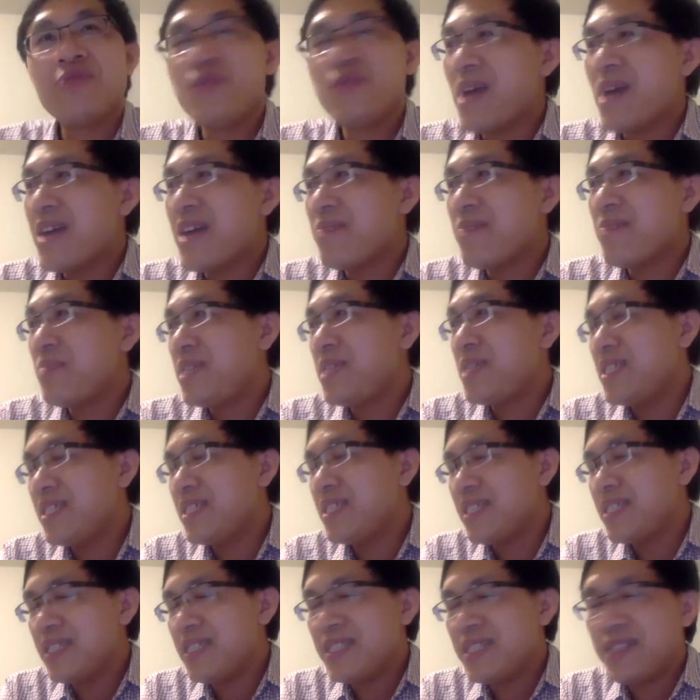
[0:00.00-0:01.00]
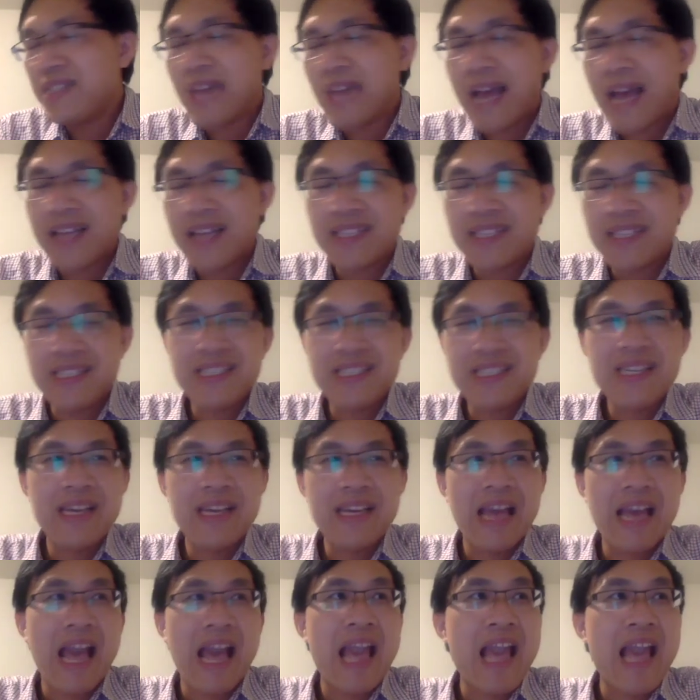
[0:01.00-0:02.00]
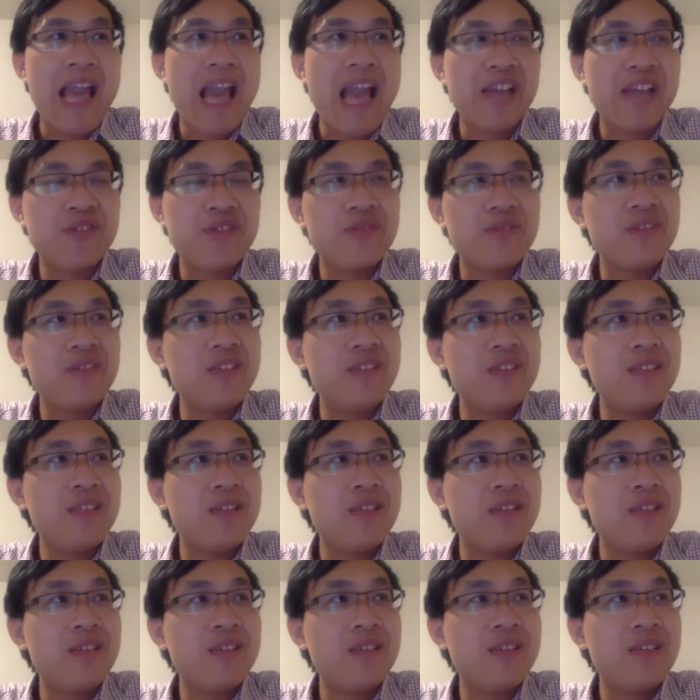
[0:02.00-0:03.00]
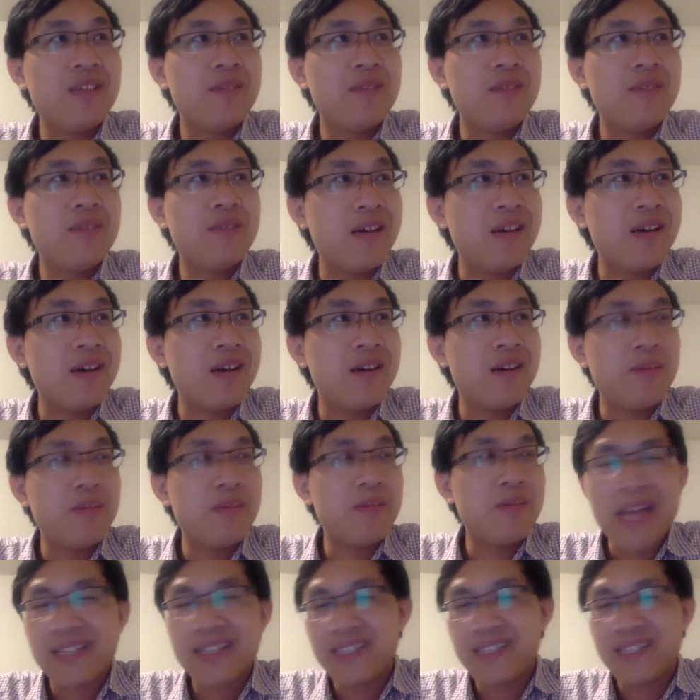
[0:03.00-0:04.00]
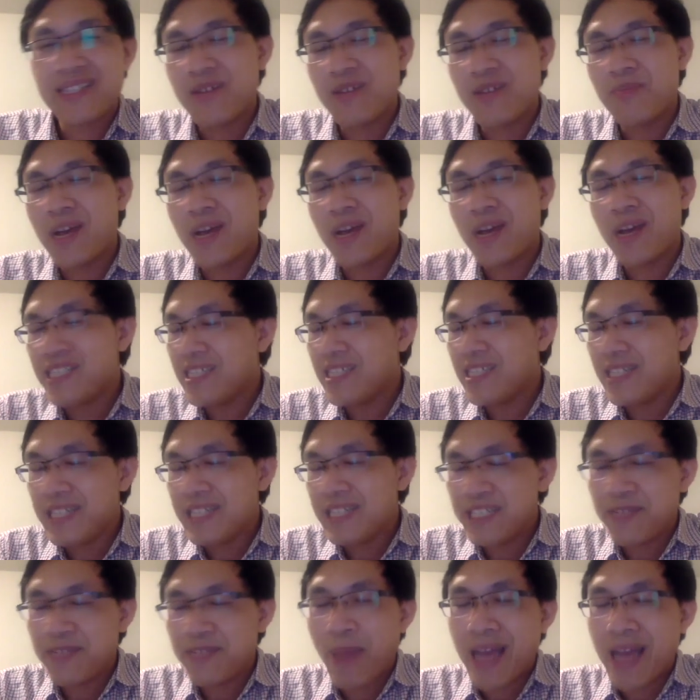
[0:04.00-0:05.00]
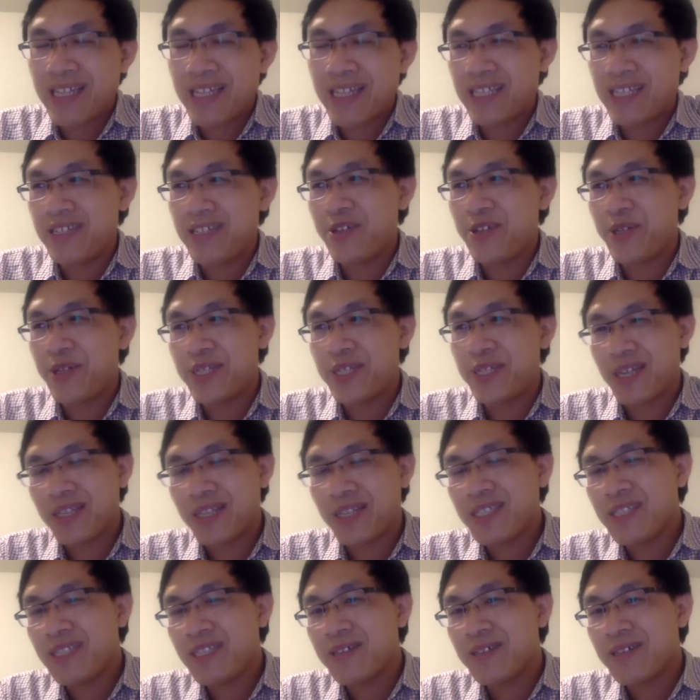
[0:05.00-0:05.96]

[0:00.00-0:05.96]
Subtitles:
my PhD study, I actually made some unexpected results.